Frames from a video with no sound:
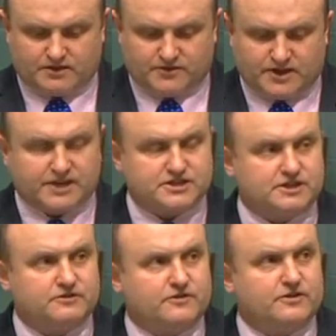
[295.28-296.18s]
did
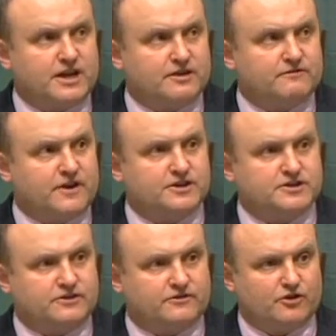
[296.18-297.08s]
actually at a
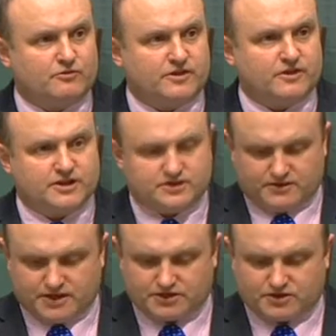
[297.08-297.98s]
function tell me
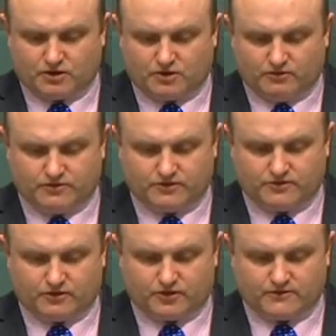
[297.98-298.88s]
that their child
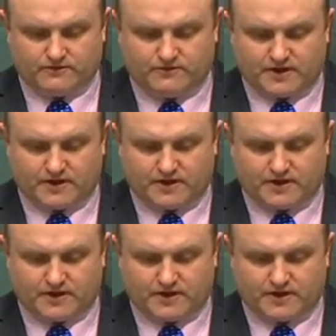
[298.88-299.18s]
died of